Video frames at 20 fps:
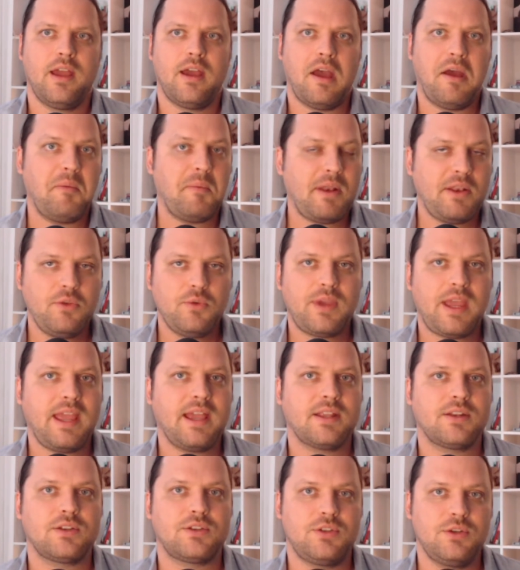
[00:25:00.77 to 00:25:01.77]
And you
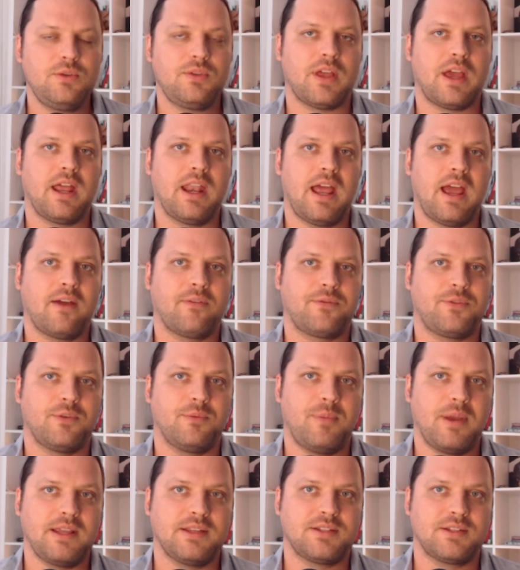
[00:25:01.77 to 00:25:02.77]
can't do that after
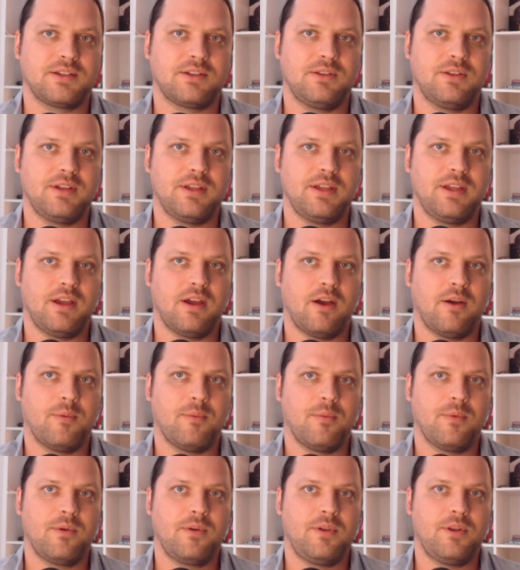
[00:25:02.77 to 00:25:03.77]
basically,
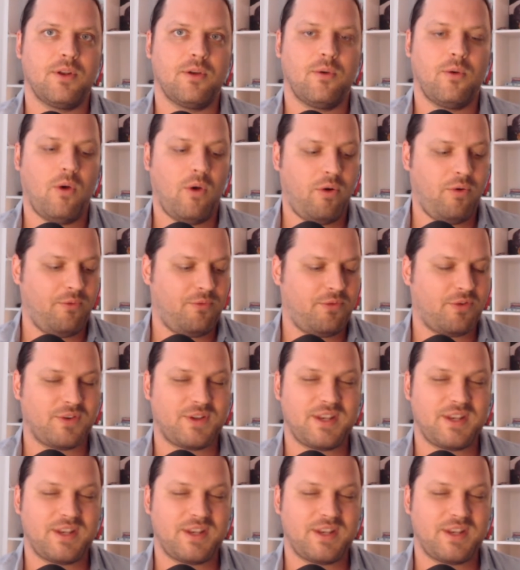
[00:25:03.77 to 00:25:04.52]
for